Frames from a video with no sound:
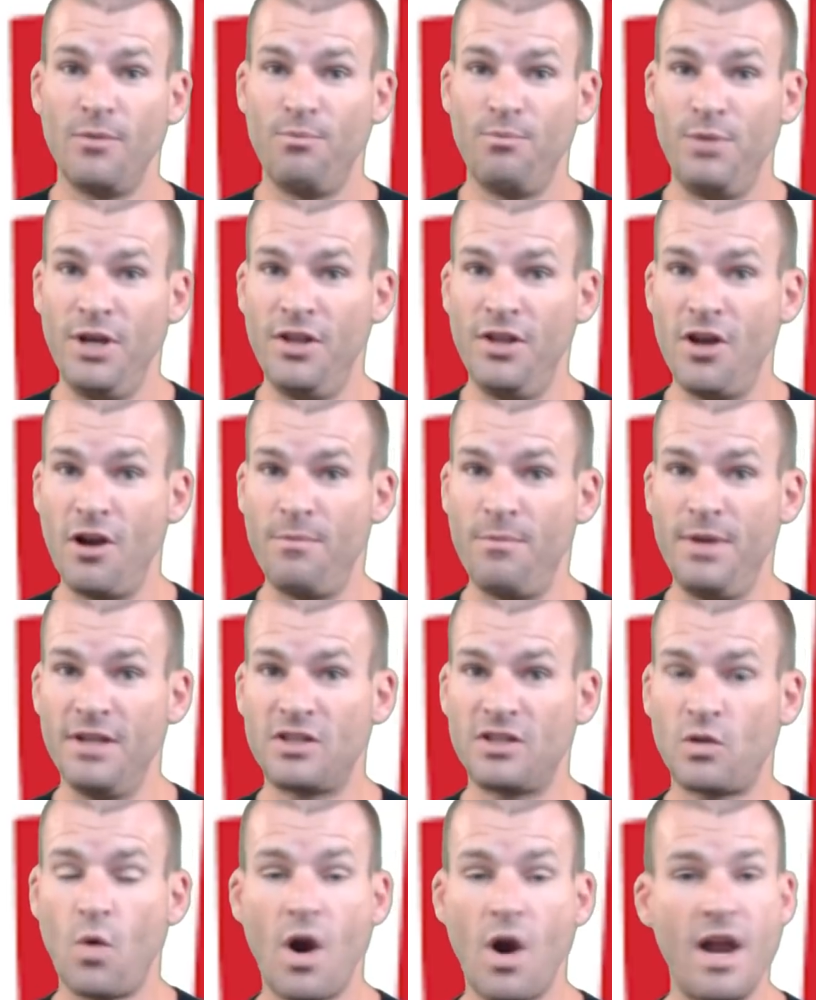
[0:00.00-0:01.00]
Be there, be
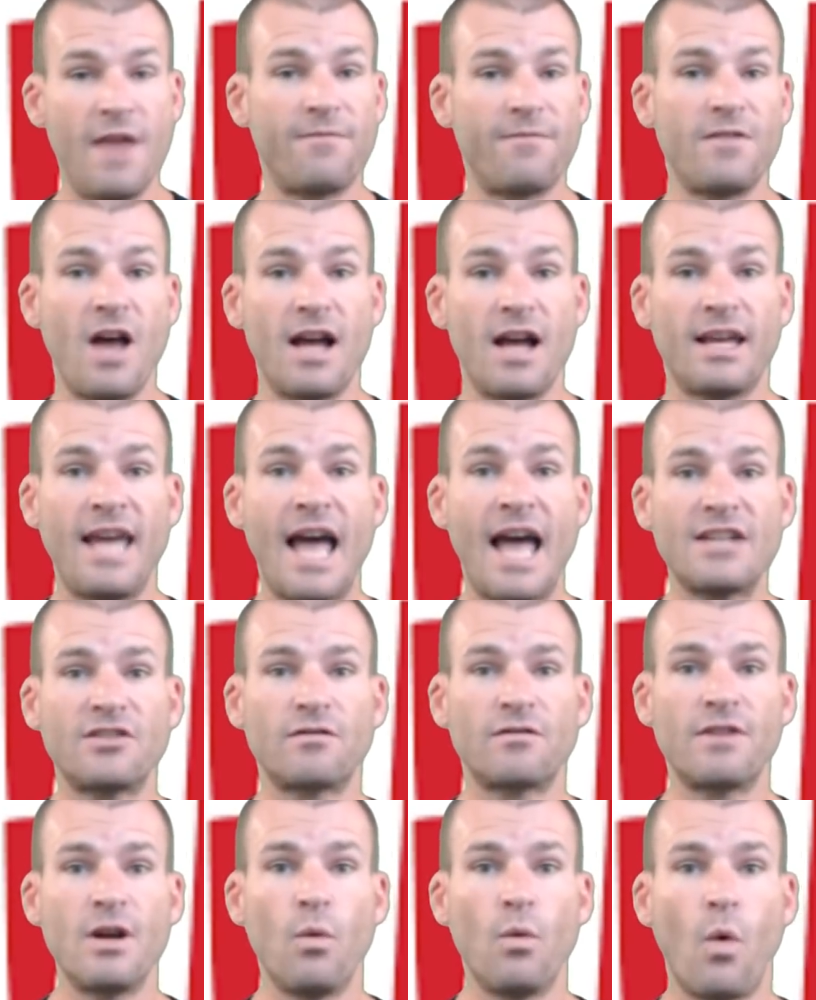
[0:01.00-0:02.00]
square. If not, catch
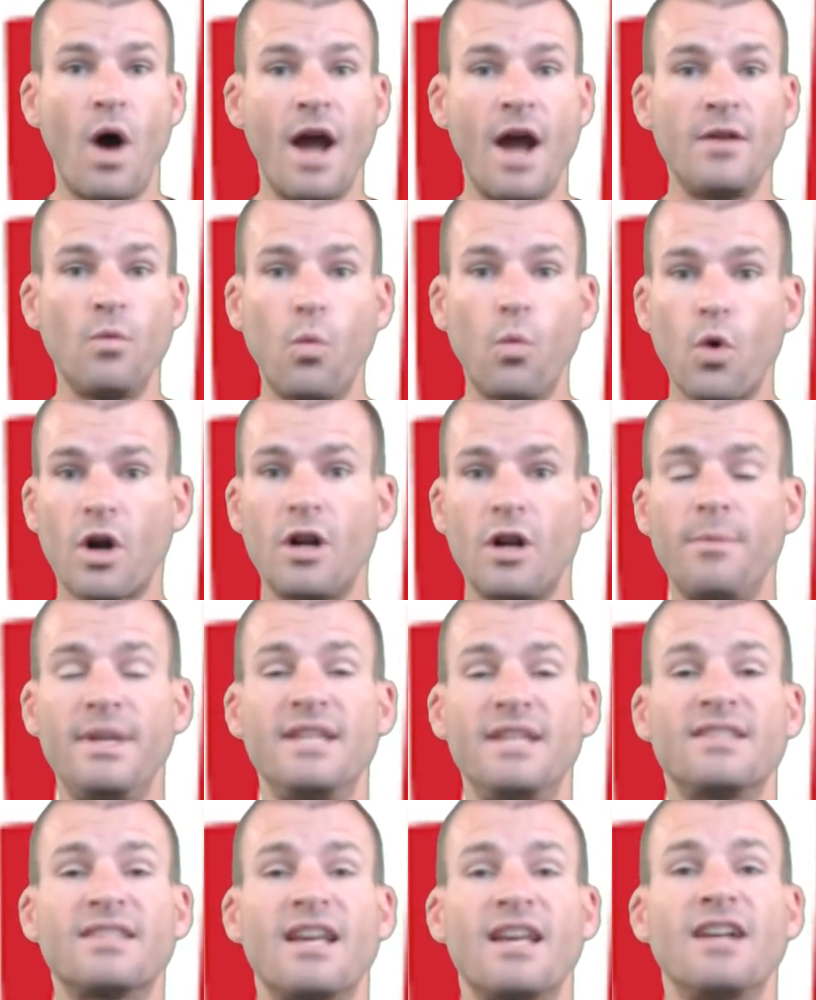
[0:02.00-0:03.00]
the rewind. We're going to be
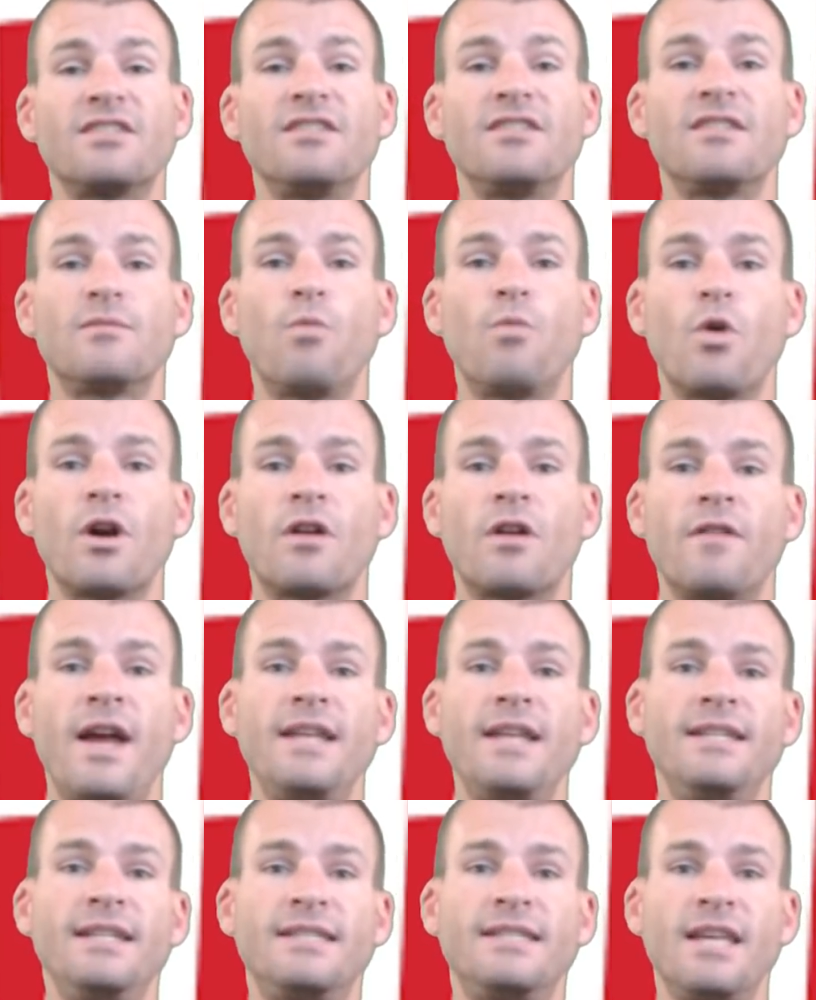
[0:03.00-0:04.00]
discussing this more in
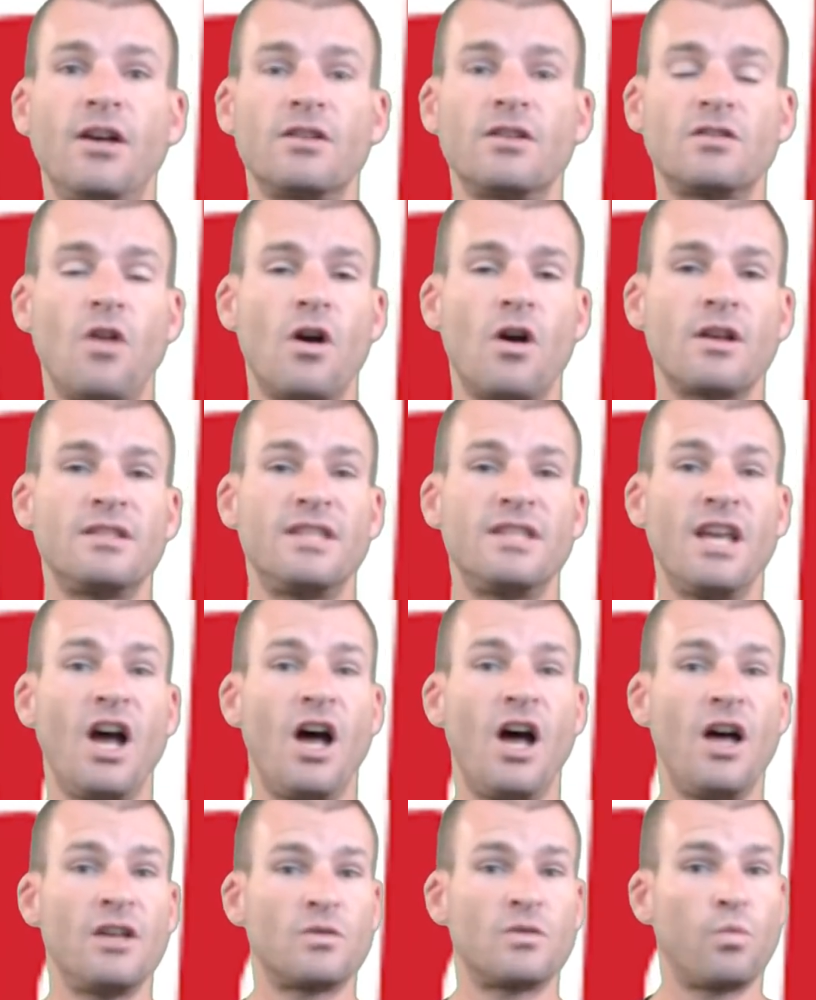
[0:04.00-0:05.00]
great detail, as
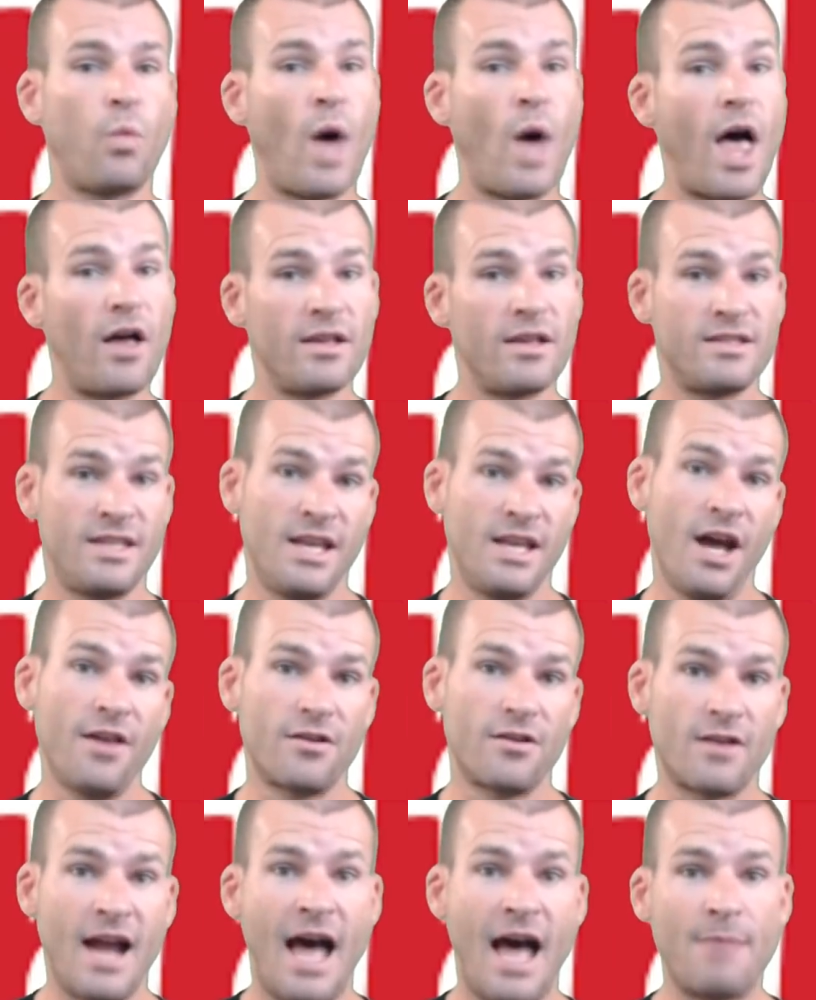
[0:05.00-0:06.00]
well as the
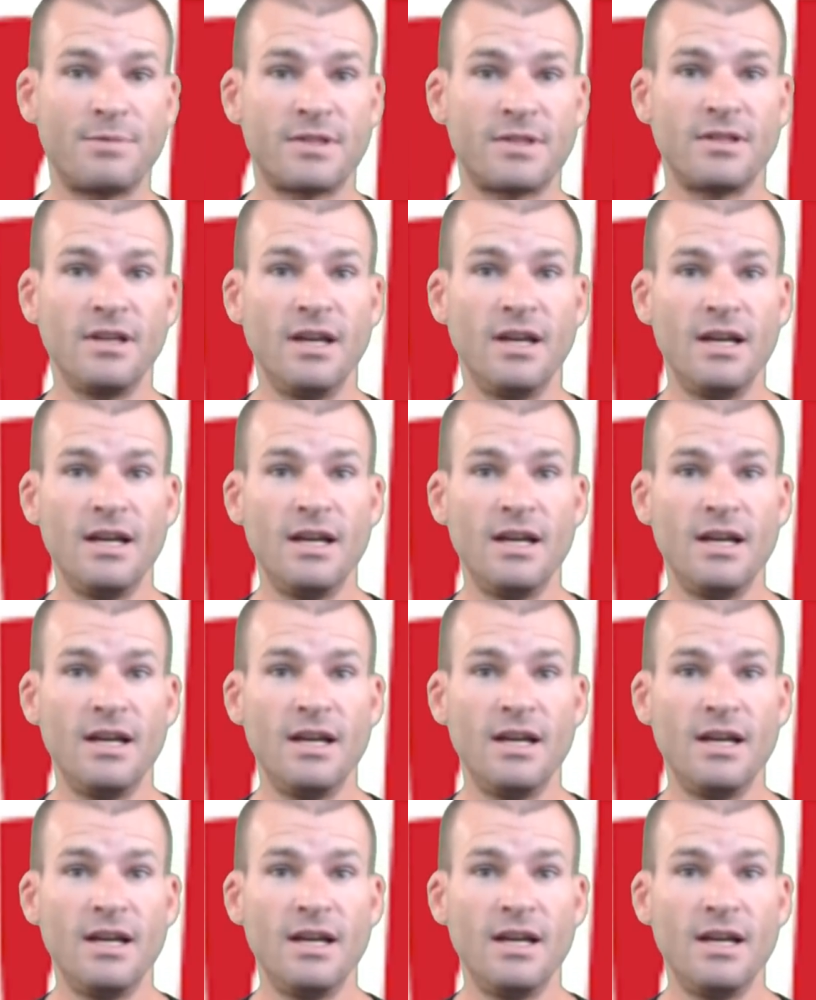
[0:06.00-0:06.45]
other apps,